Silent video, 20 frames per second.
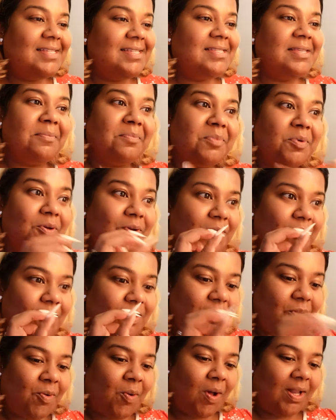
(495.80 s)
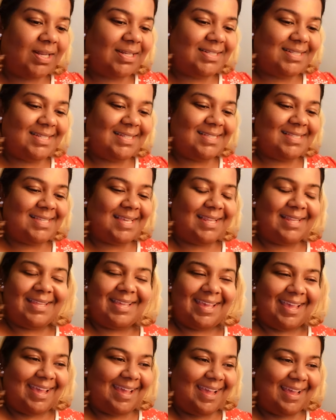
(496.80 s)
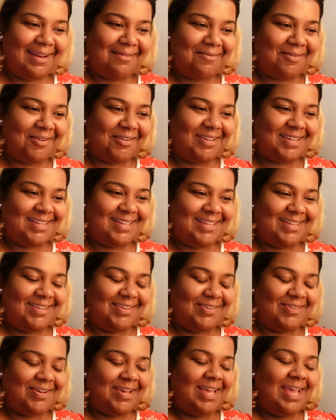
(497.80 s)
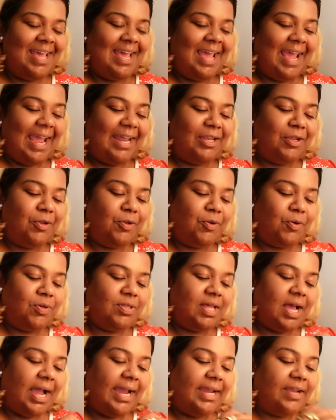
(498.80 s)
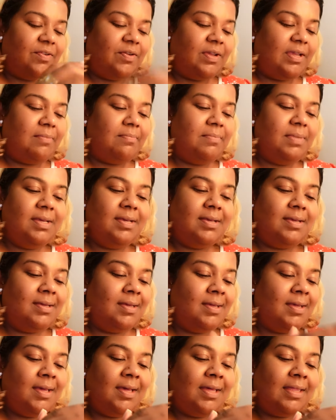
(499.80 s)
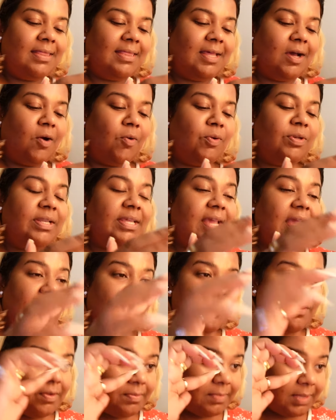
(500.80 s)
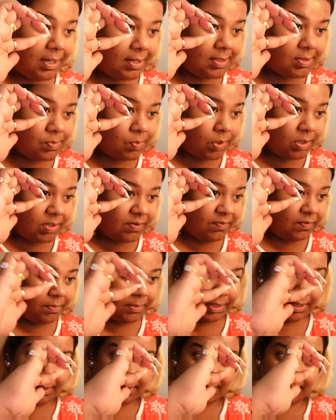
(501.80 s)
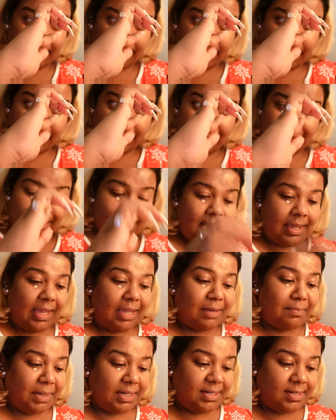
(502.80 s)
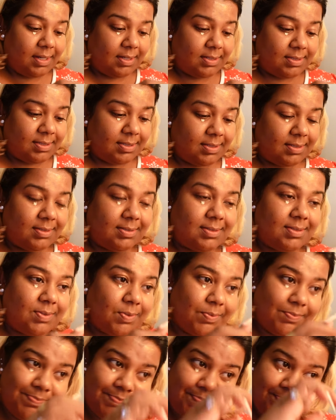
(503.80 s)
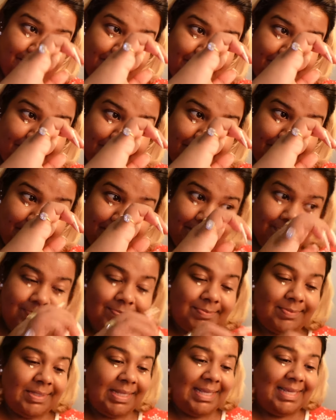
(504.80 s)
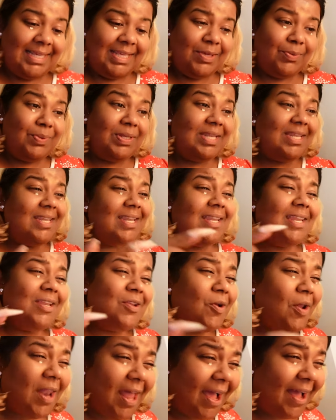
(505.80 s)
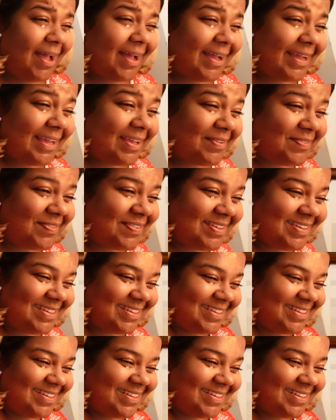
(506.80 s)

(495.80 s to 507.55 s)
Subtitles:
some good quality skincare, and I'm not kidding you. And you know, the eye cream, the only eye cream that has worked for me and my dark circles. So you need it in your life.